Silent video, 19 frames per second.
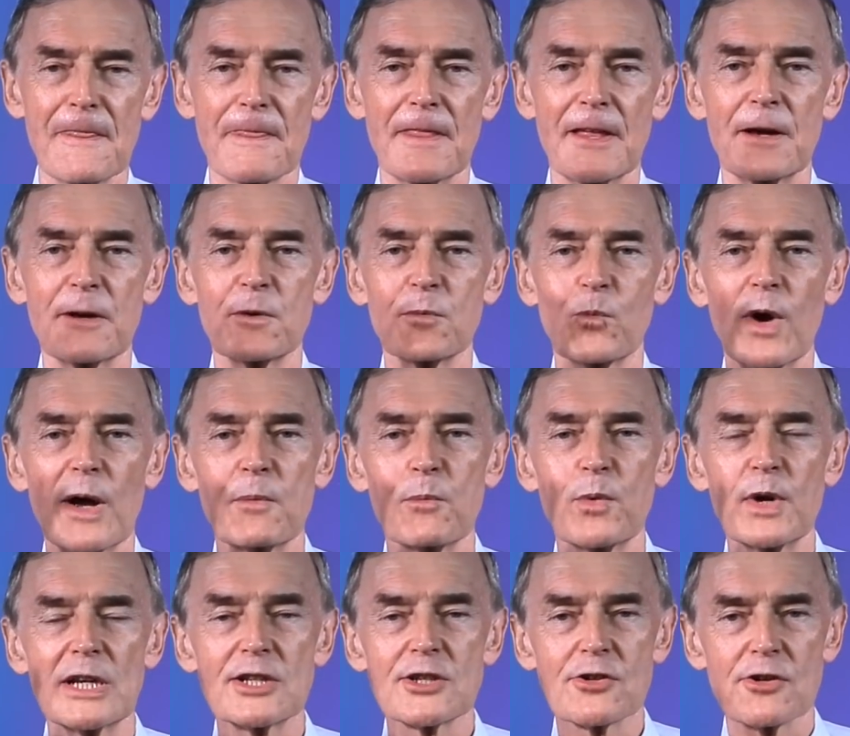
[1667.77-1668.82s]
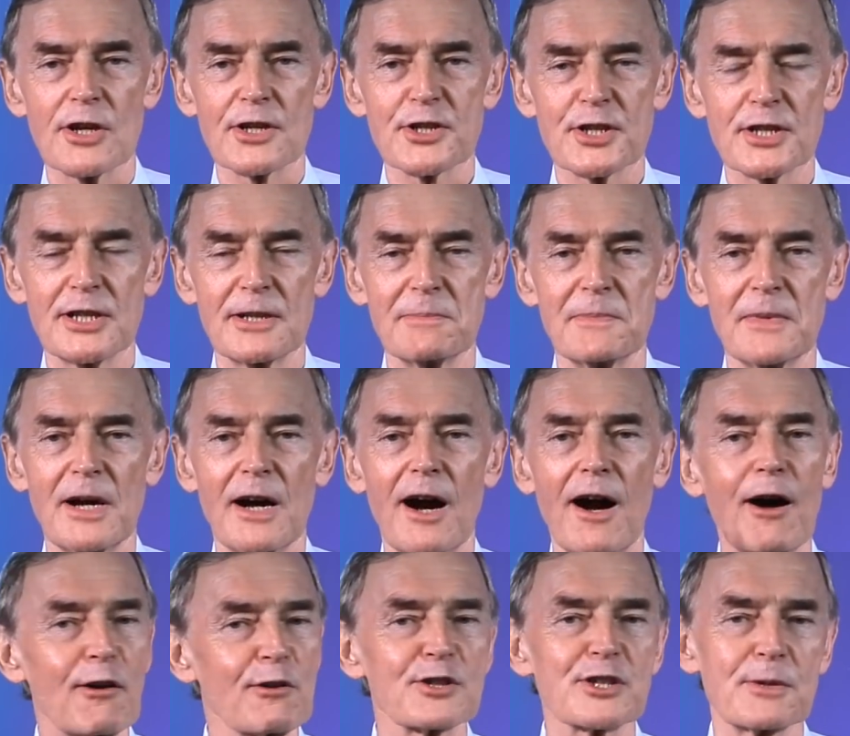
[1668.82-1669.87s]
then when we trust him,
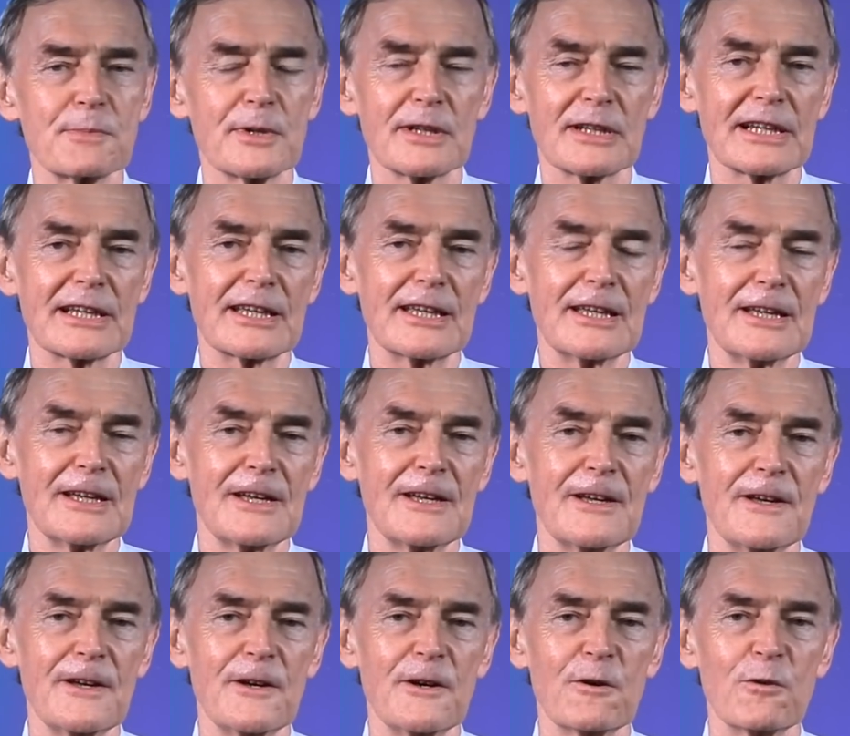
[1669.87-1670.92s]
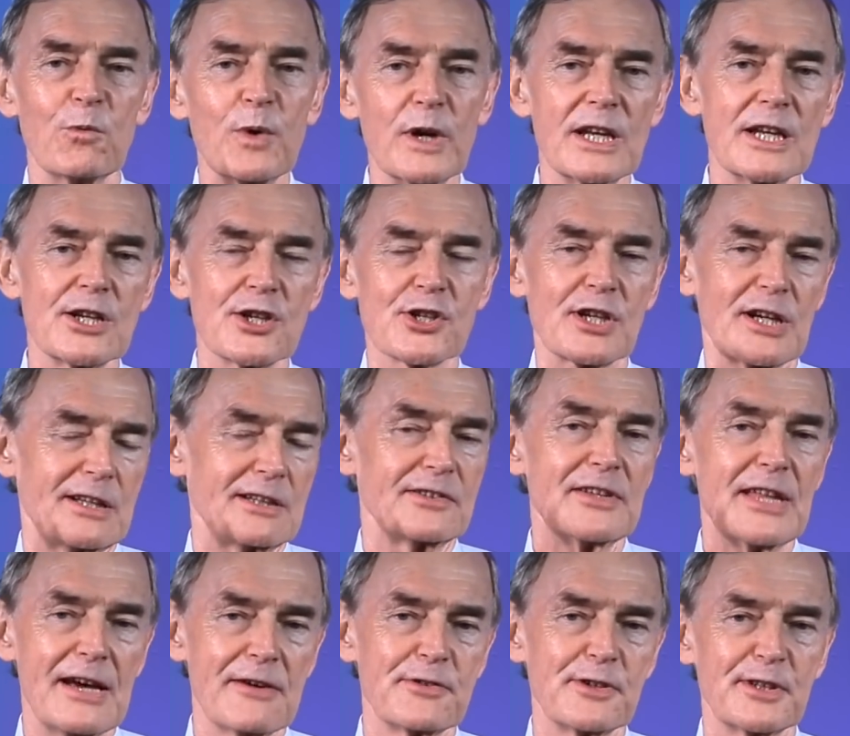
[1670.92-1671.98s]
ultimately we shall
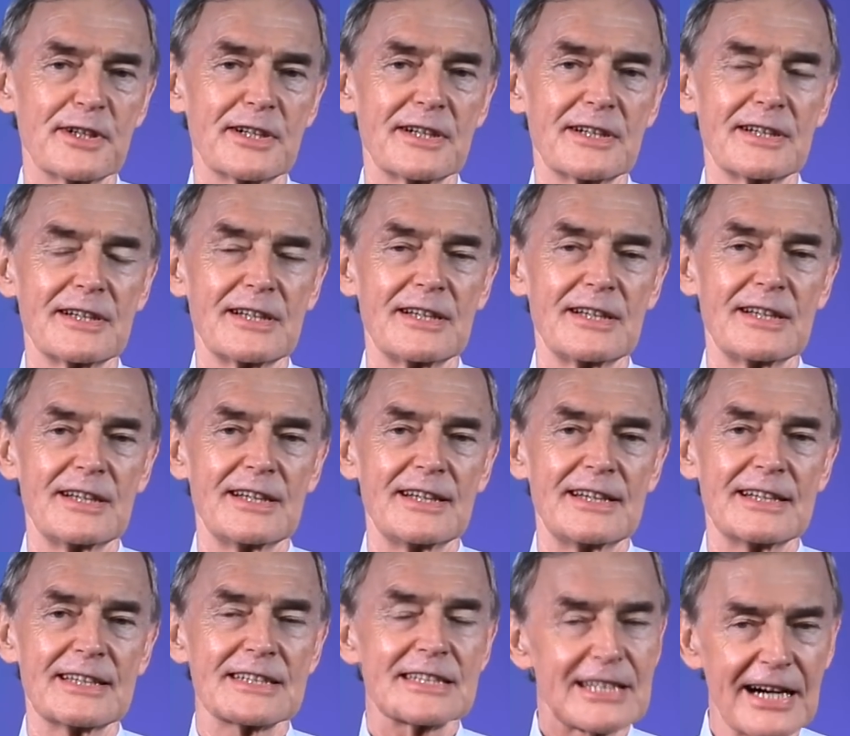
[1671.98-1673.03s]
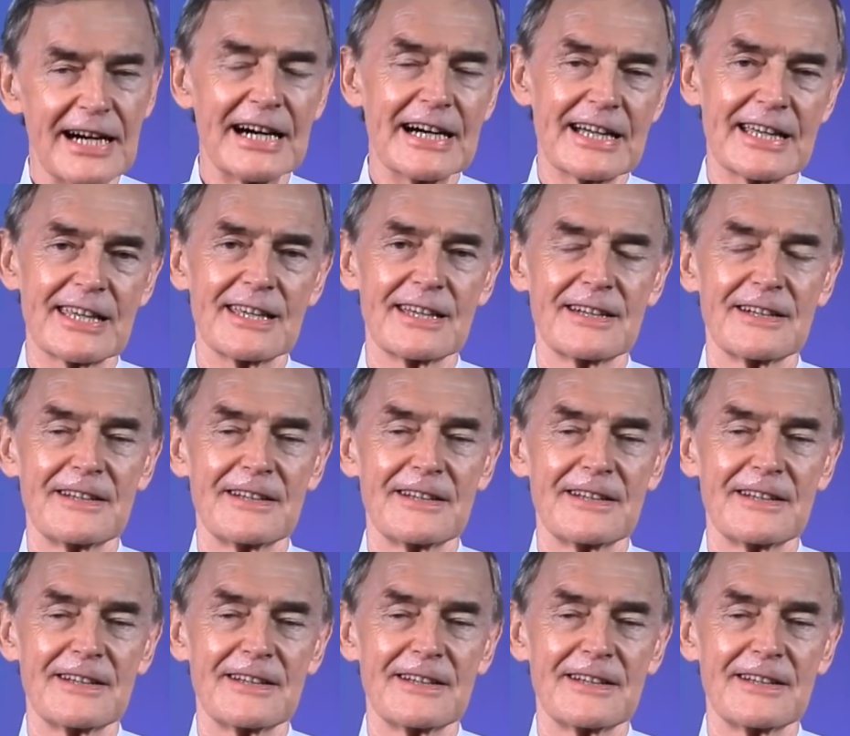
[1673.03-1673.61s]
never die.